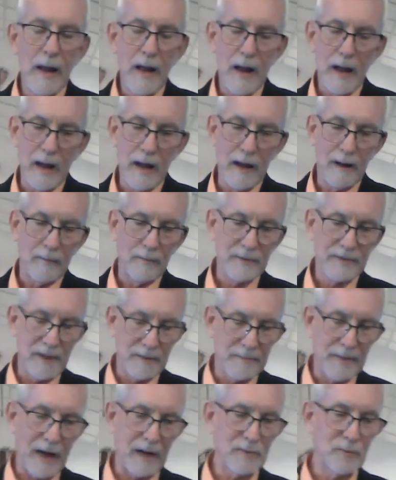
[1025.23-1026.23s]
Uh,
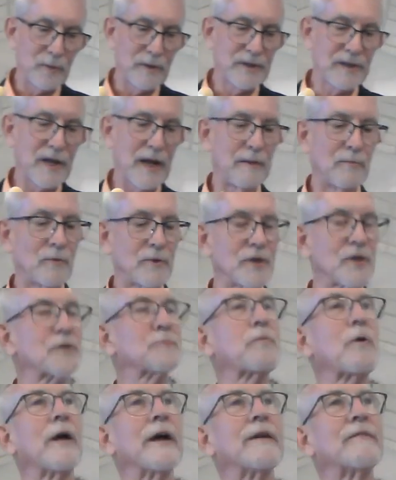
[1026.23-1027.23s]
sometimes we say we're
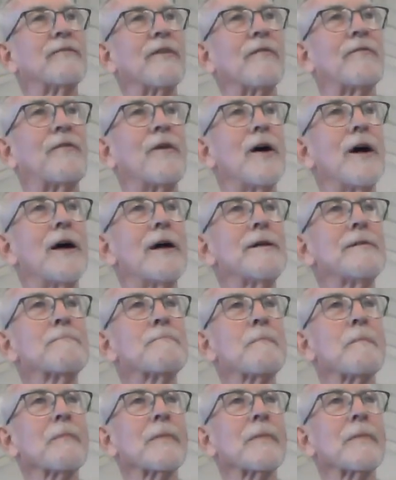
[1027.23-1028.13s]
just playing for fun,